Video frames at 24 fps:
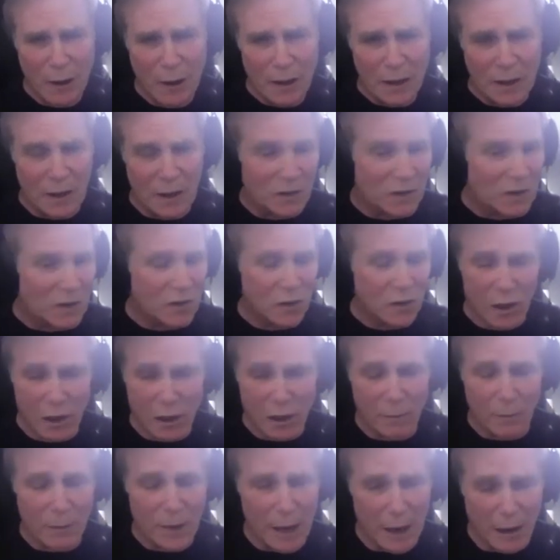because this is all
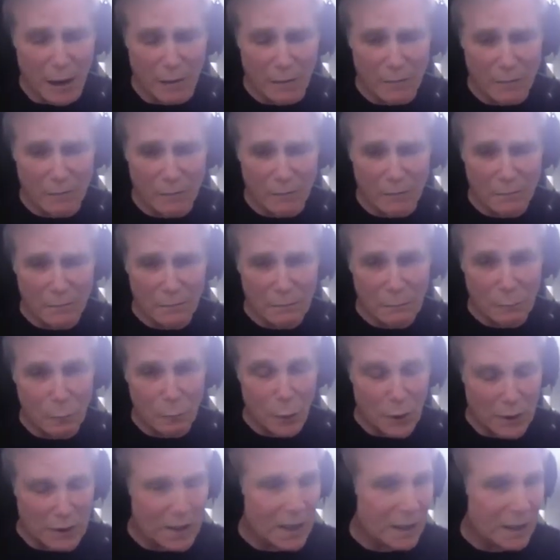about
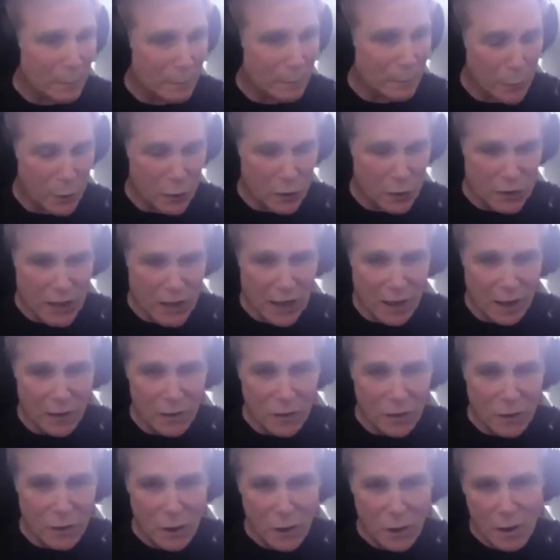we take a
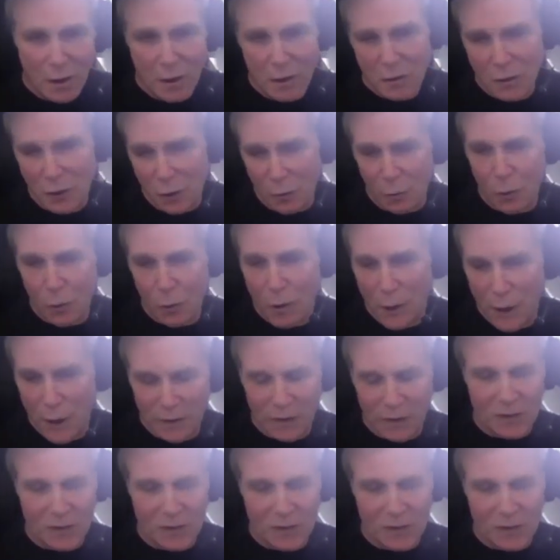percentage. So mm-hmm. we're on the